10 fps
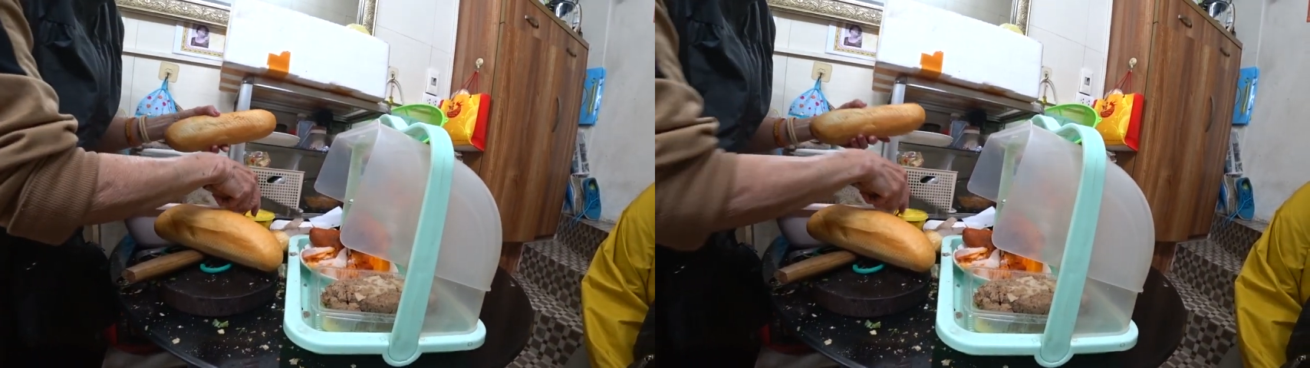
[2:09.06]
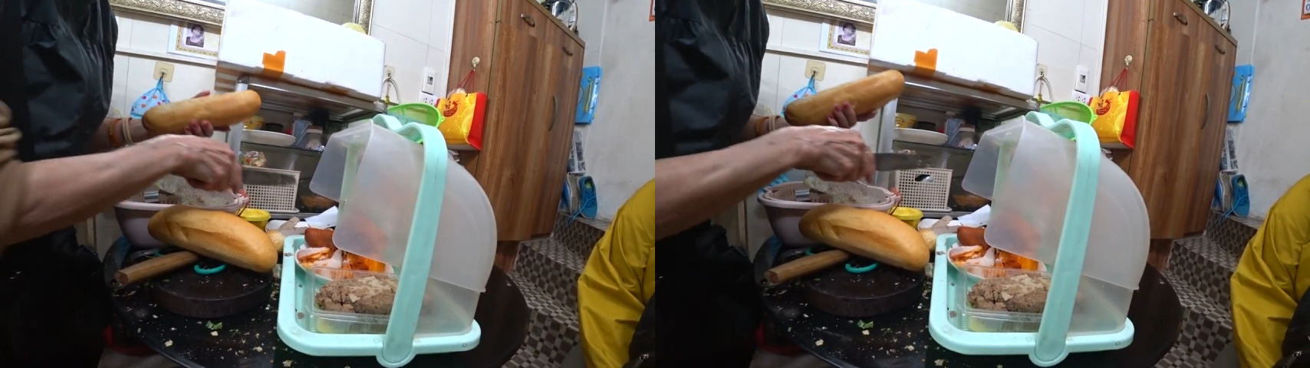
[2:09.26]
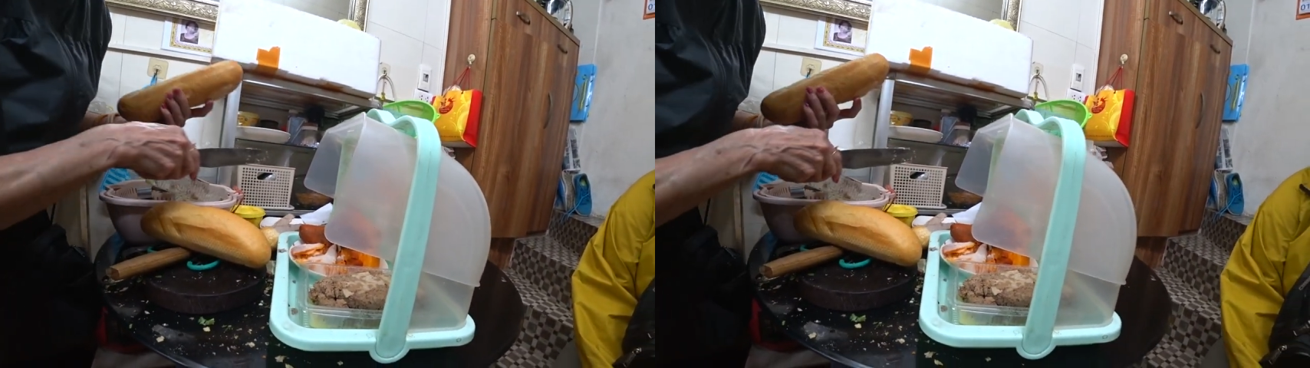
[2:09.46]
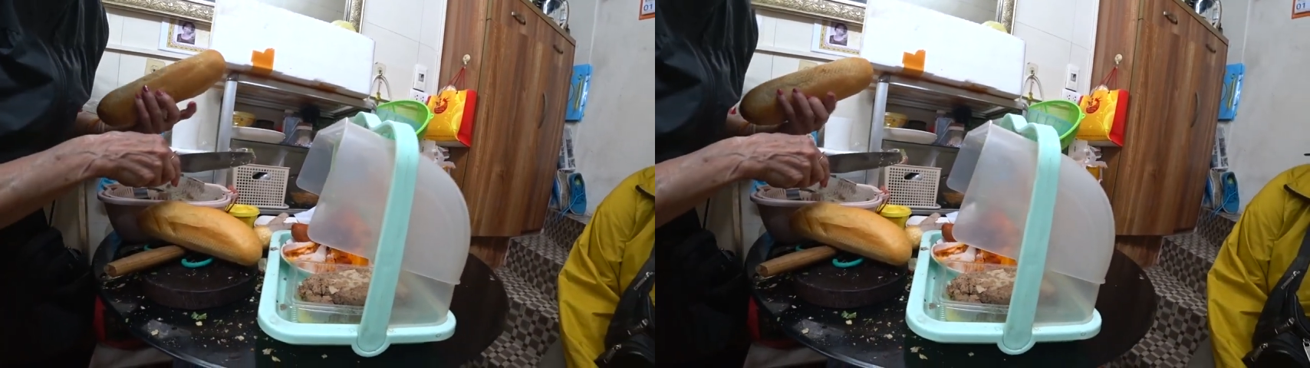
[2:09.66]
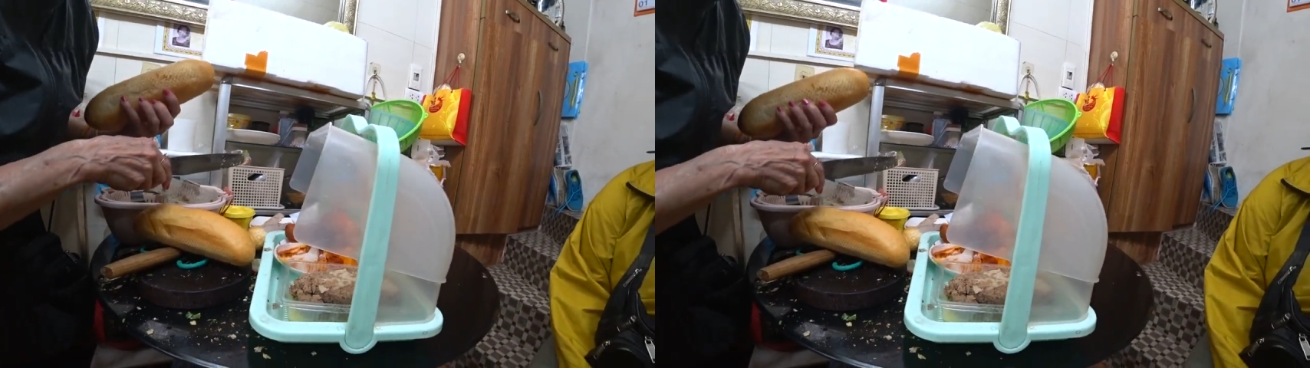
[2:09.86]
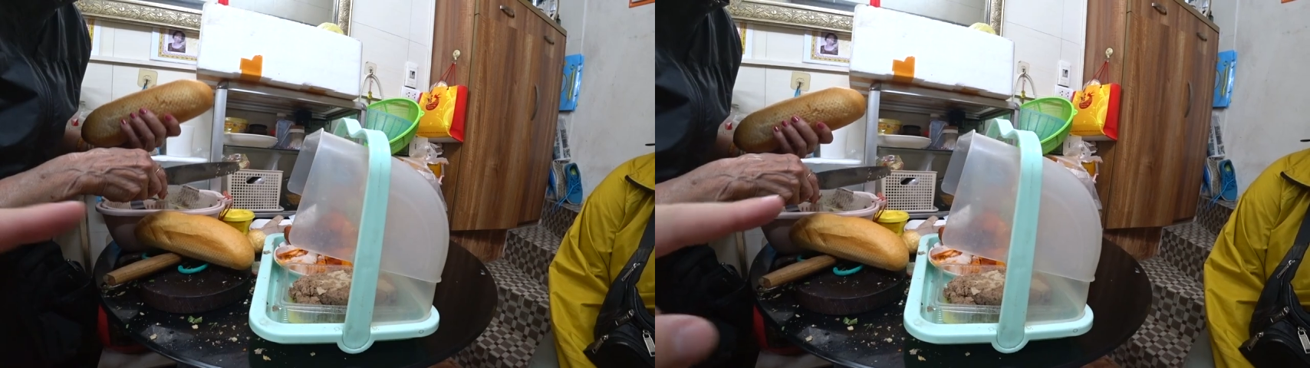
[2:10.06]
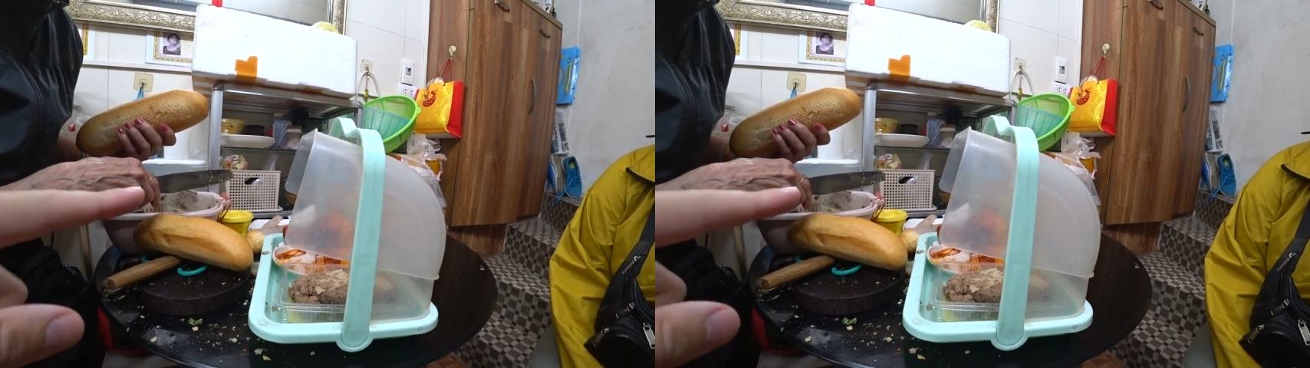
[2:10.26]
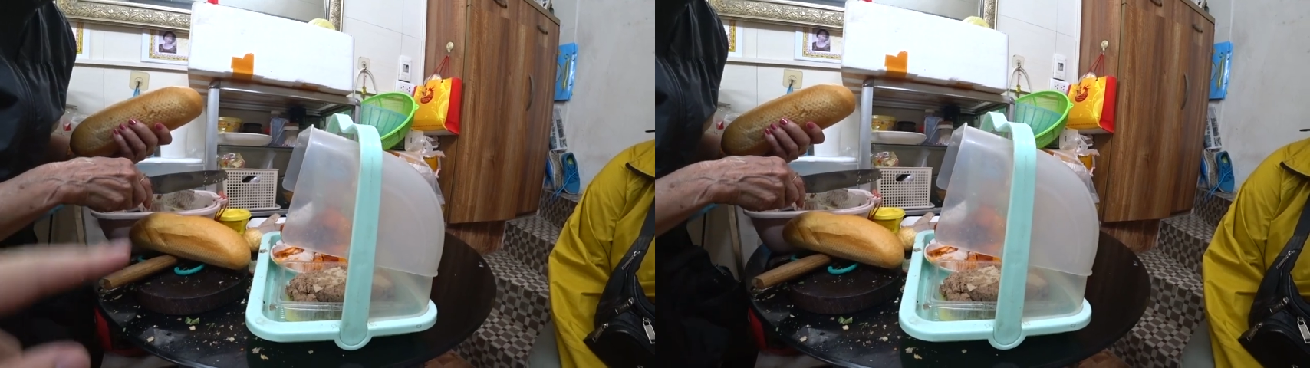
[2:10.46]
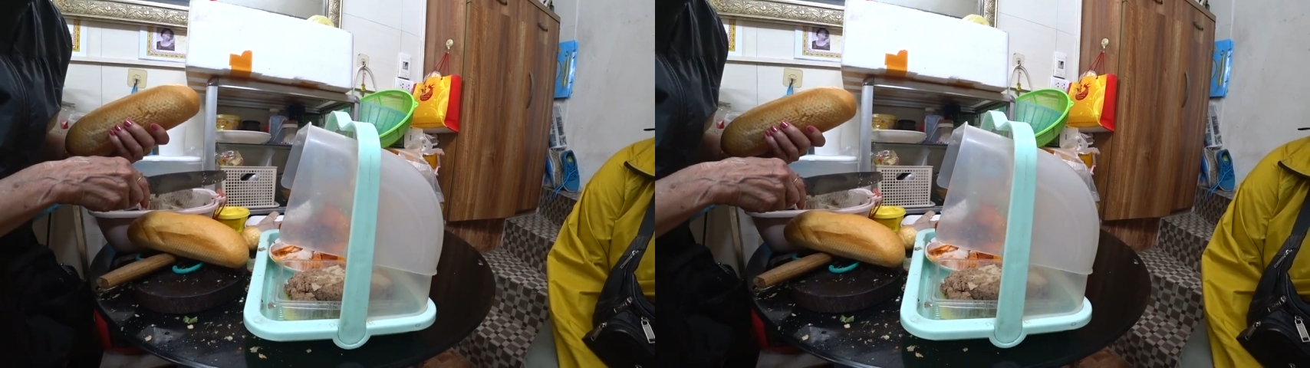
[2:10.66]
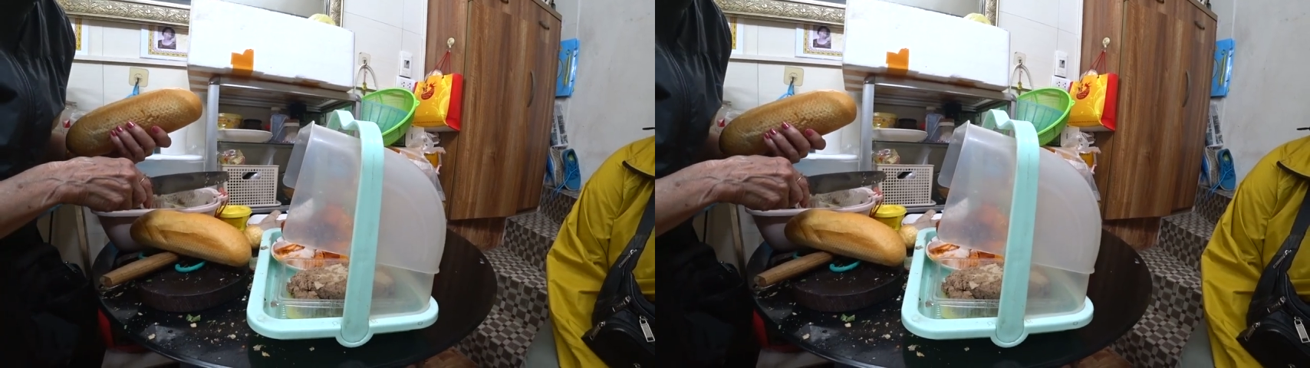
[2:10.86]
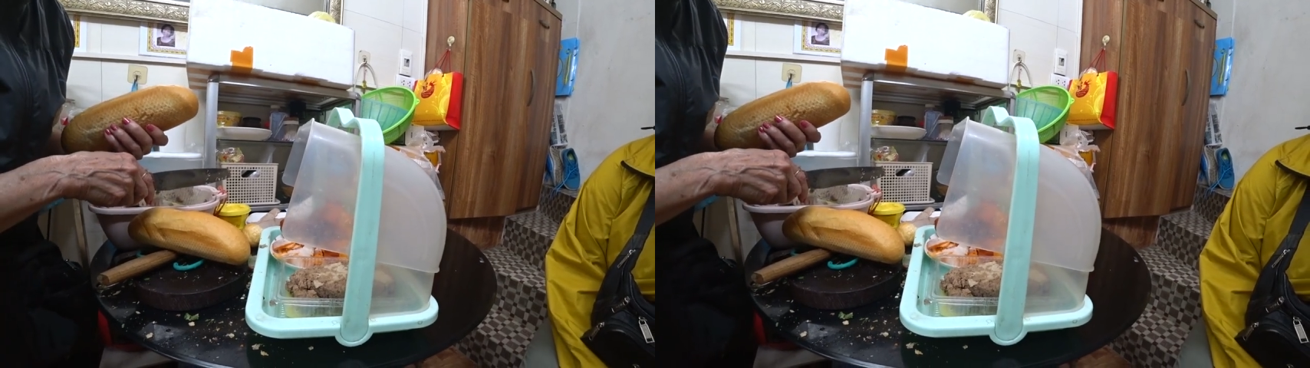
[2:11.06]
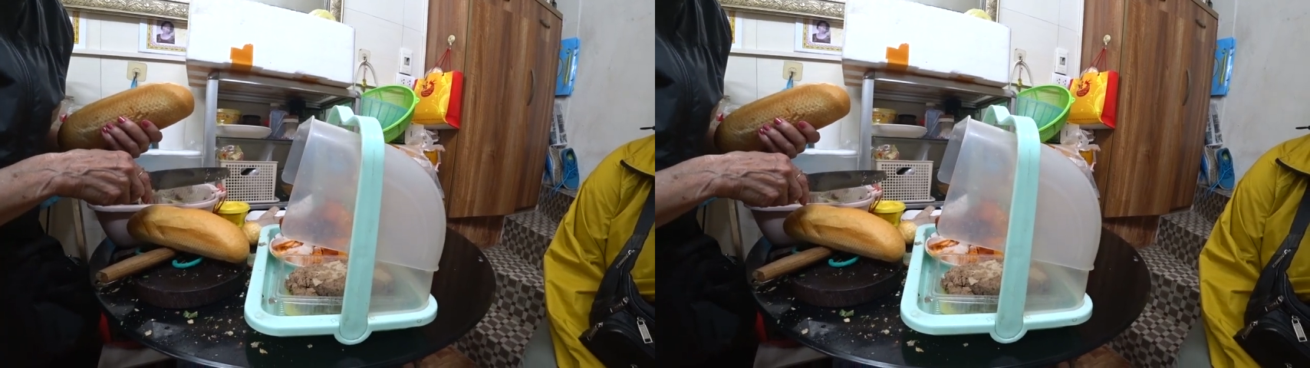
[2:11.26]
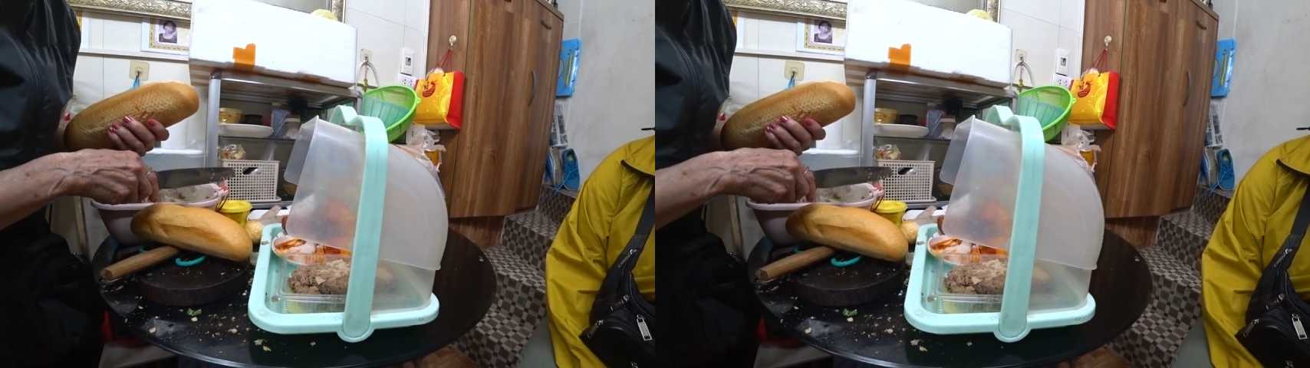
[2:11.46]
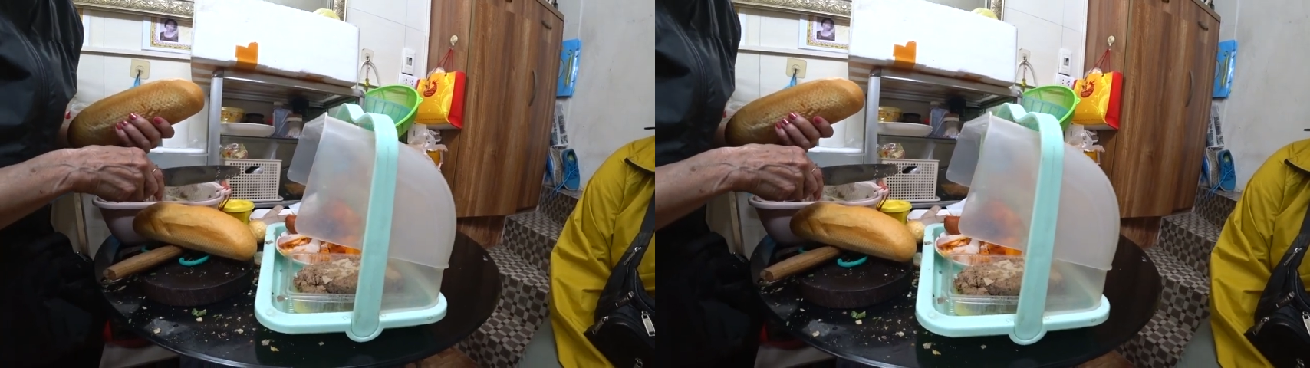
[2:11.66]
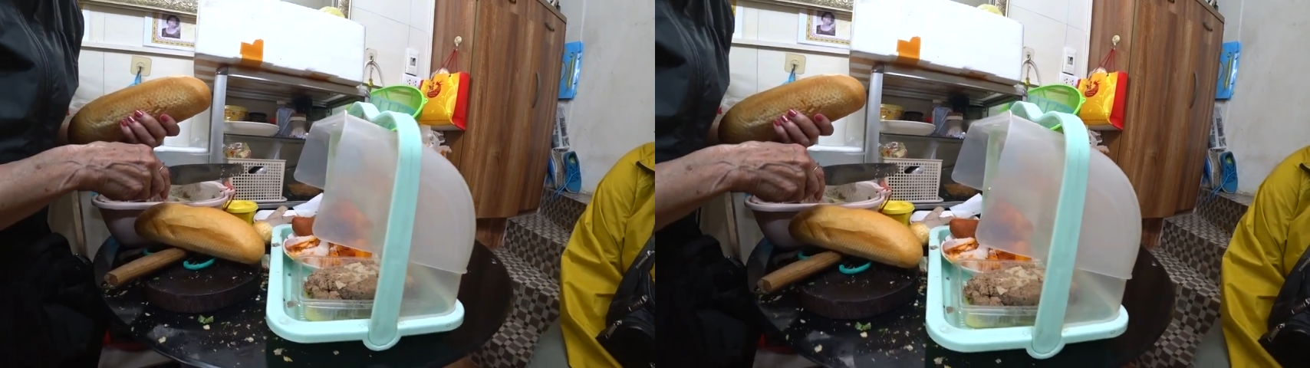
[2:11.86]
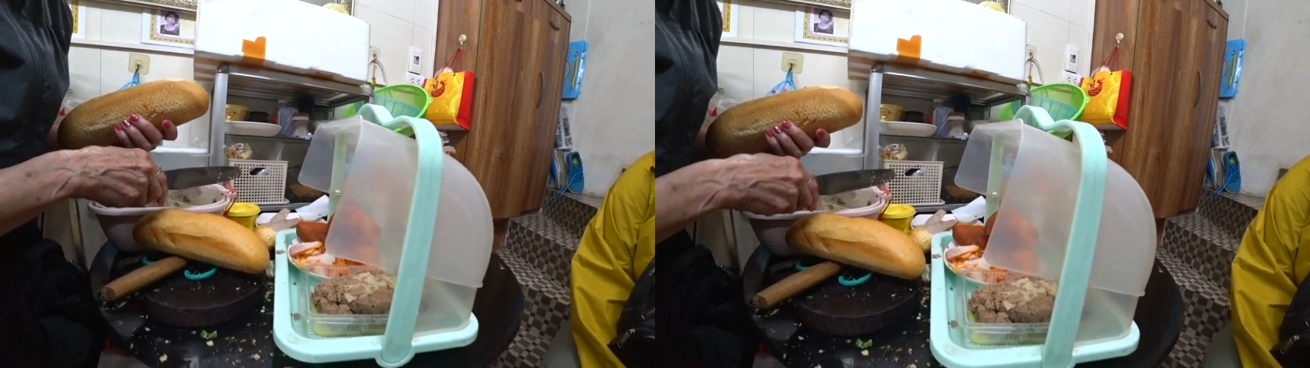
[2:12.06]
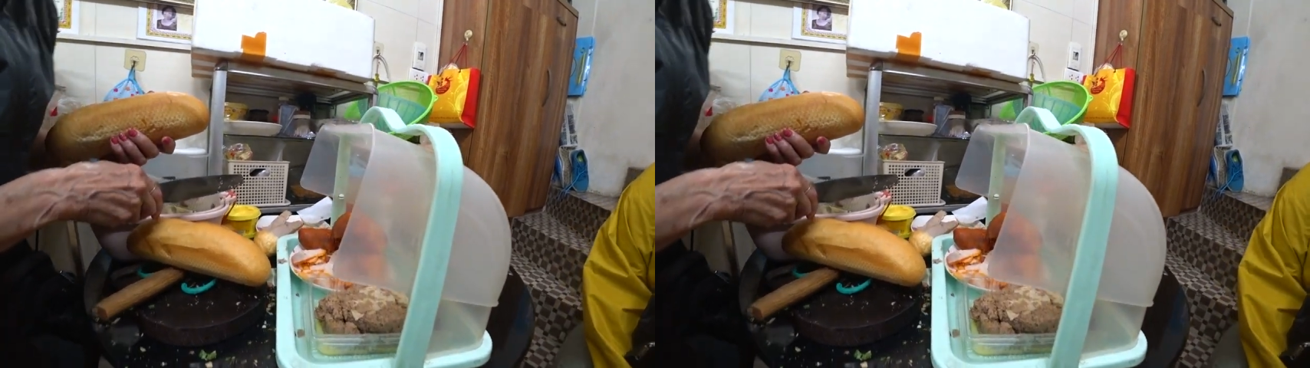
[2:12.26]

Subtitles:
[unreadable: no face in view]